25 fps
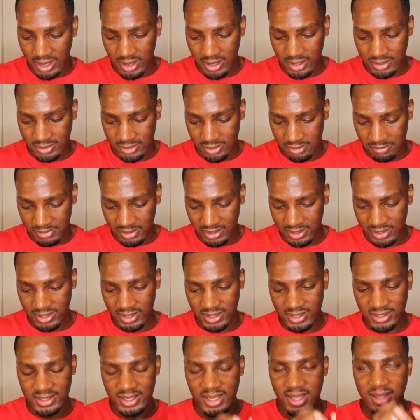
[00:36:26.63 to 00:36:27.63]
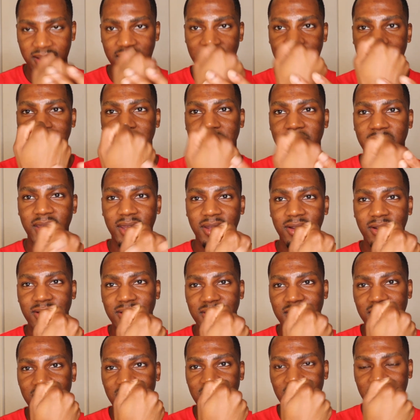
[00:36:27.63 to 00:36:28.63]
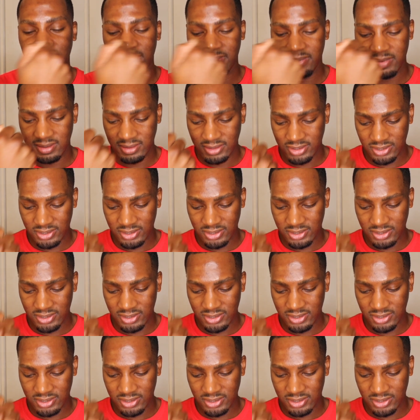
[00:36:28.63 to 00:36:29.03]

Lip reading: also because it peels up